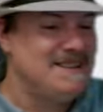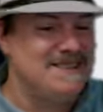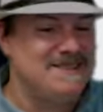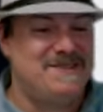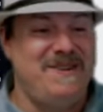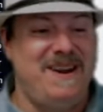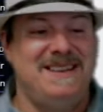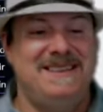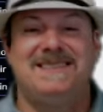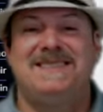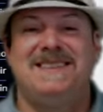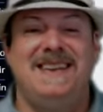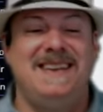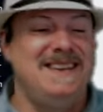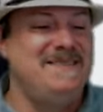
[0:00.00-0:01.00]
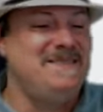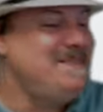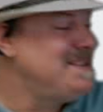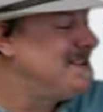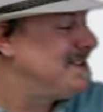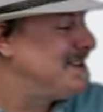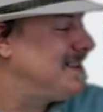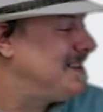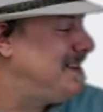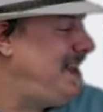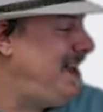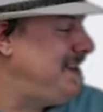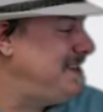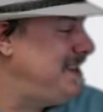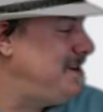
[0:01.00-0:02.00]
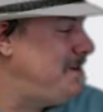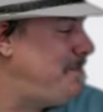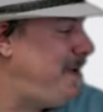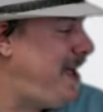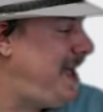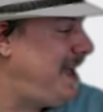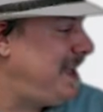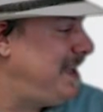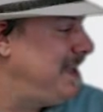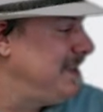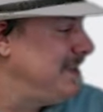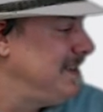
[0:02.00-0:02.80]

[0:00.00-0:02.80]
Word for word: It's great to see you. Glad that you're back.